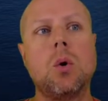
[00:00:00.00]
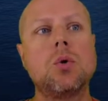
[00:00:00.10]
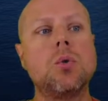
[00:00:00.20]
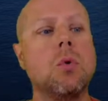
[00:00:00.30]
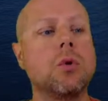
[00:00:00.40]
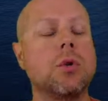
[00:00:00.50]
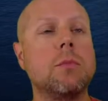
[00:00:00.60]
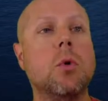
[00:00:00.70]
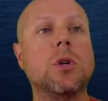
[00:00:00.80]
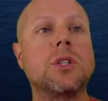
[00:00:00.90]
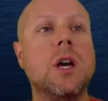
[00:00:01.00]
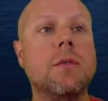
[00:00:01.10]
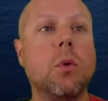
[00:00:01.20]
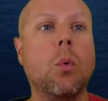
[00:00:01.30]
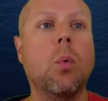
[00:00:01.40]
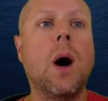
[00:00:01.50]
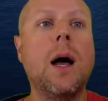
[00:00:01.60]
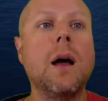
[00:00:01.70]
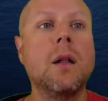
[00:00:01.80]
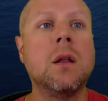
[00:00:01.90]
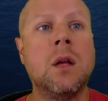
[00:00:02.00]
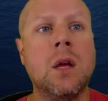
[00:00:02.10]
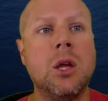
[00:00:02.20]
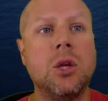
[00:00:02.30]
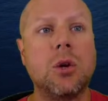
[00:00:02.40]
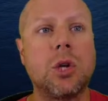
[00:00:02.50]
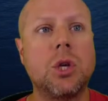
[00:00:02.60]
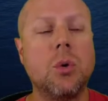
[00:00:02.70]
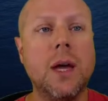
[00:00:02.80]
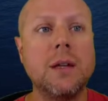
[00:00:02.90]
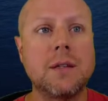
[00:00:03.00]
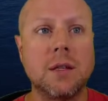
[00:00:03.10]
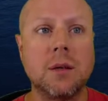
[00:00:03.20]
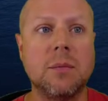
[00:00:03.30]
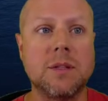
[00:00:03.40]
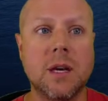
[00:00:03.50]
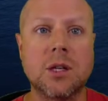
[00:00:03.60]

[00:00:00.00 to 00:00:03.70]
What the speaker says: or do more stuff while your QA team is